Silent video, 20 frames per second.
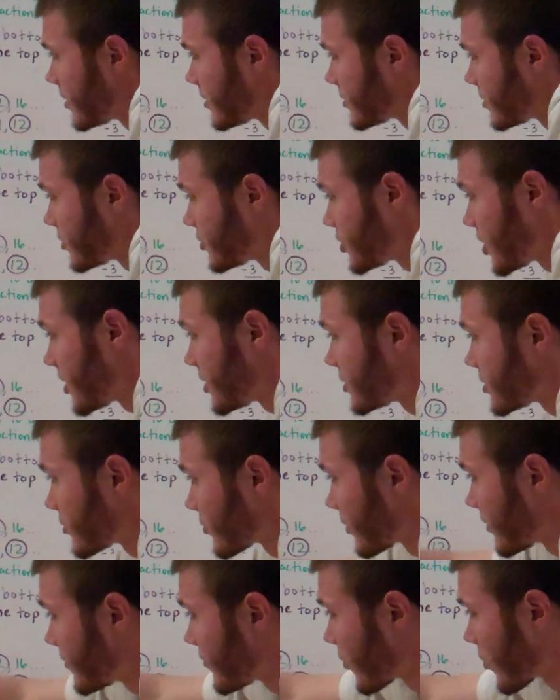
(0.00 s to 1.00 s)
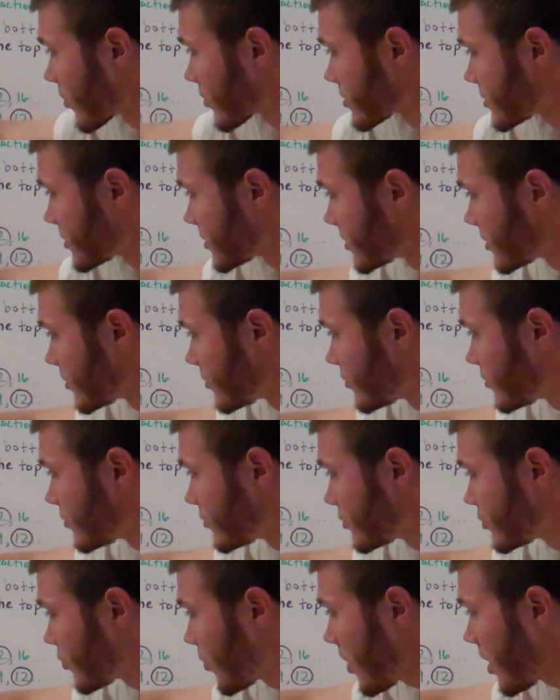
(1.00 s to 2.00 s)
To change 3/4 into
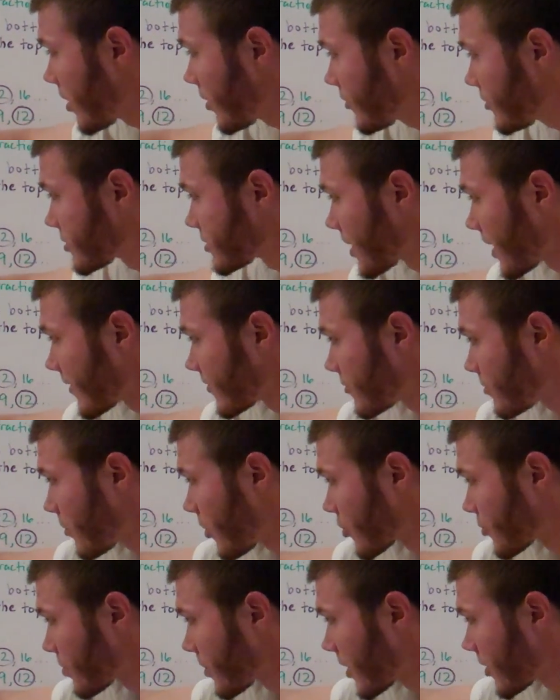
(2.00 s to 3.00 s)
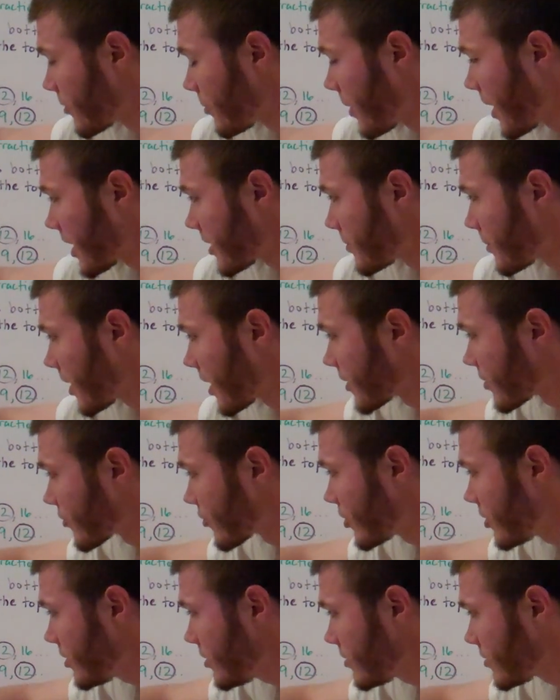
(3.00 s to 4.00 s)
12ths, I have to multiply the bottom by
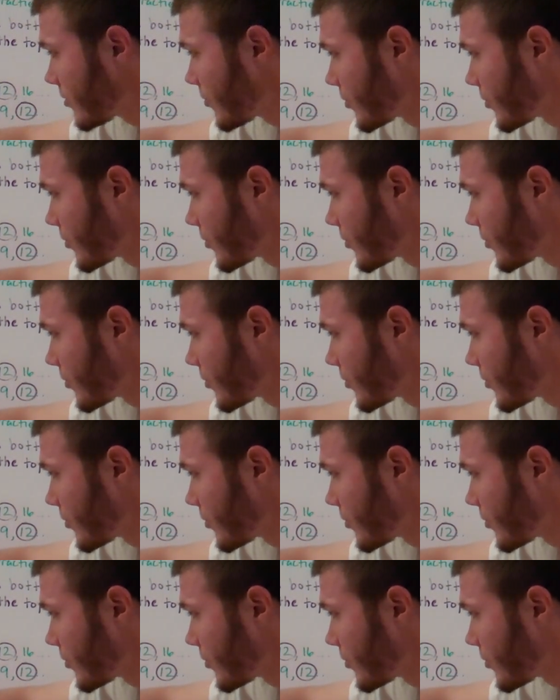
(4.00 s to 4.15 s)
3,